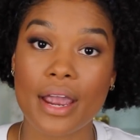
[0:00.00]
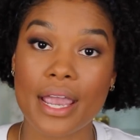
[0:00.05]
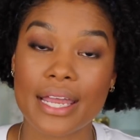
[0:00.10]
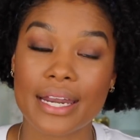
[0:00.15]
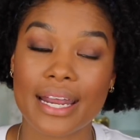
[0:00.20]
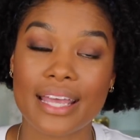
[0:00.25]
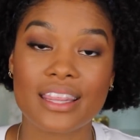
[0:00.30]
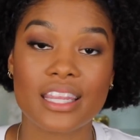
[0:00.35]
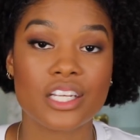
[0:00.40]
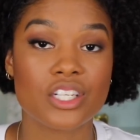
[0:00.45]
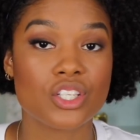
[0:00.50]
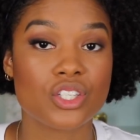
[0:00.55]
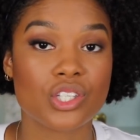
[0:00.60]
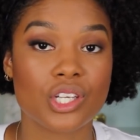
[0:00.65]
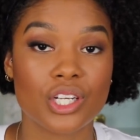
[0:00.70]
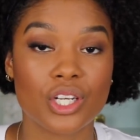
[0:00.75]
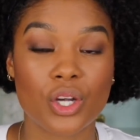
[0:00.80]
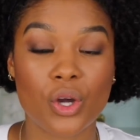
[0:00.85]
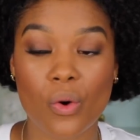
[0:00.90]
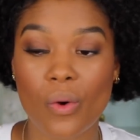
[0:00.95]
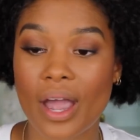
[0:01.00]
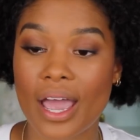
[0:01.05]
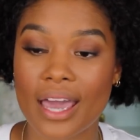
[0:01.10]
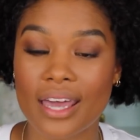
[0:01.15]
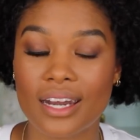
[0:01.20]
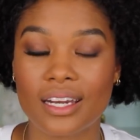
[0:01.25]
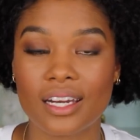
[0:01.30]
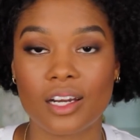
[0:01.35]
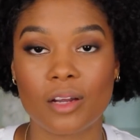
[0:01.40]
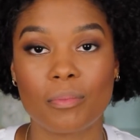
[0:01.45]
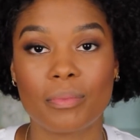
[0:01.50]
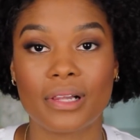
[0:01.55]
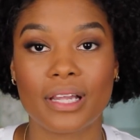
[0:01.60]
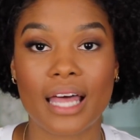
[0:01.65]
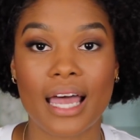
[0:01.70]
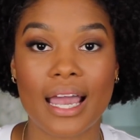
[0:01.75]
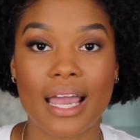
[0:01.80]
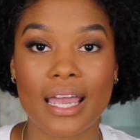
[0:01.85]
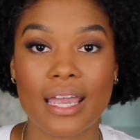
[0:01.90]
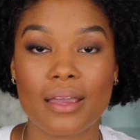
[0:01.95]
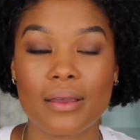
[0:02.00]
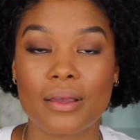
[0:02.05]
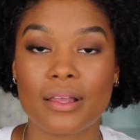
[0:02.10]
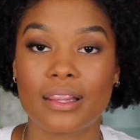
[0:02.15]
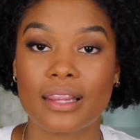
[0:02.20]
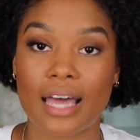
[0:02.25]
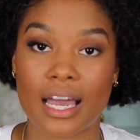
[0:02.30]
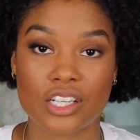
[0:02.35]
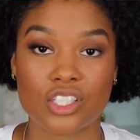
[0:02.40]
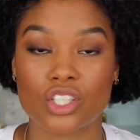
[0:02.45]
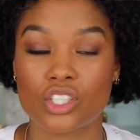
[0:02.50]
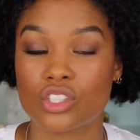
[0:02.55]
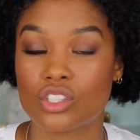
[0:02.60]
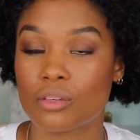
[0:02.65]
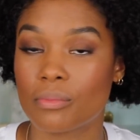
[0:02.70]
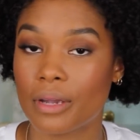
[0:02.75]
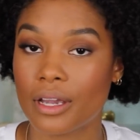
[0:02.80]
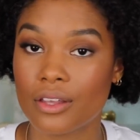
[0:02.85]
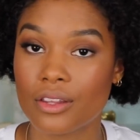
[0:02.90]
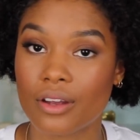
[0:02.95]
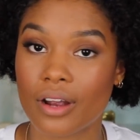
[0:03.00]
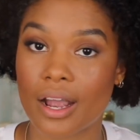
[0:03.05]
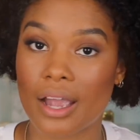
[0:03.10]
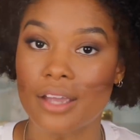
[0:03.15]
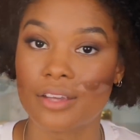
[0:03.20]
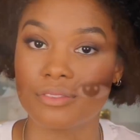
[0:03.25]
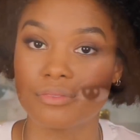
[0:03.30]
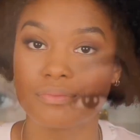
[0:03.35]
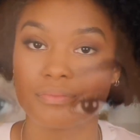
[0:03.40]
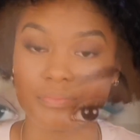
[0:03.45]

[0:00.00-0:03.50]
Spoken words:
right, and then just gonna go ahead and apply lashes to my other eye.